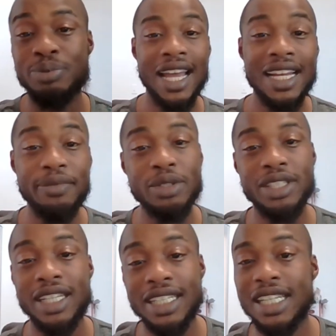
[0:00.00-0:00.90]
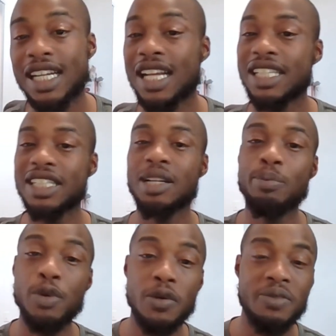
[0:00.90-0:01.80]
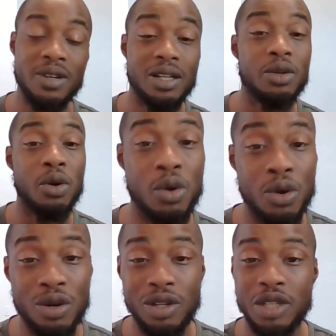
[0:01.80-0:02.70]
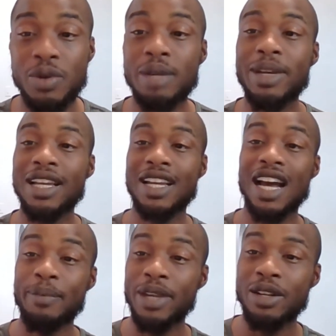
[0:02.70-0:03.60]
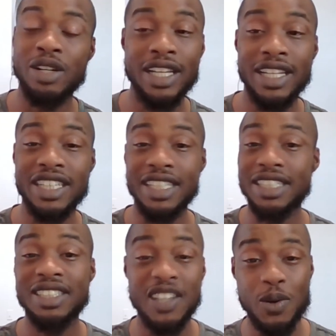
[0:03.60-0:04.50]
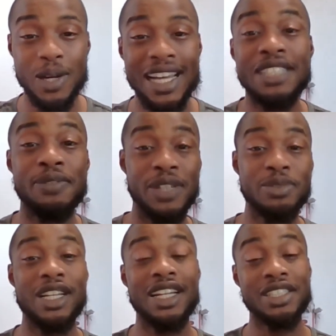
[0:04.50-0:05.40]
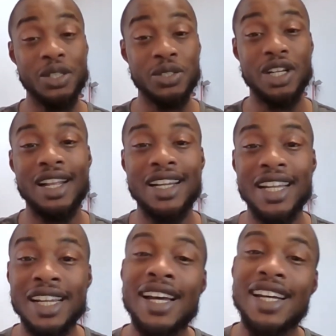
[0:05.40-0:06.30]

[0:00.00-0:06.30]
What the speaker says: And if you see anything that I need to improve on, or you want to make a comment on any of these low ass flips that I showed y'all today,